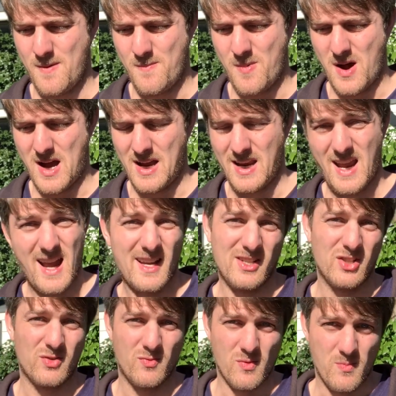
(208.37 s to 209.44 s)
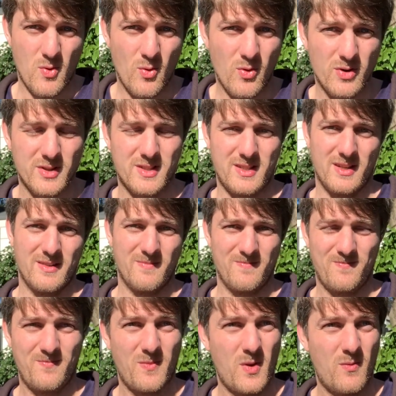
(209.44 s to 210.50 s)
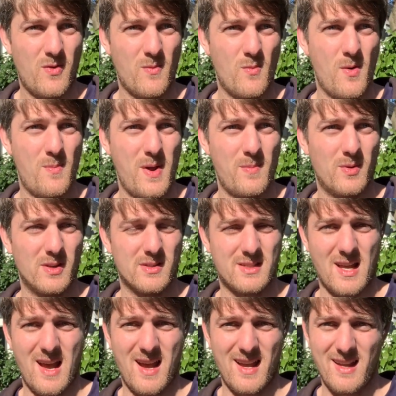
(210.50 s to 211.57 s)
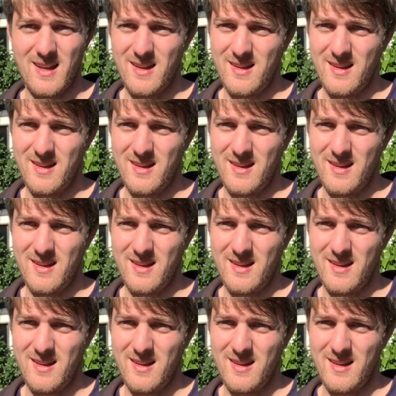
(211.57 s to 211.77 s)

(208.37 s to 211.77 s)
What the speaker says: But yeah, just reports and from what people are saying,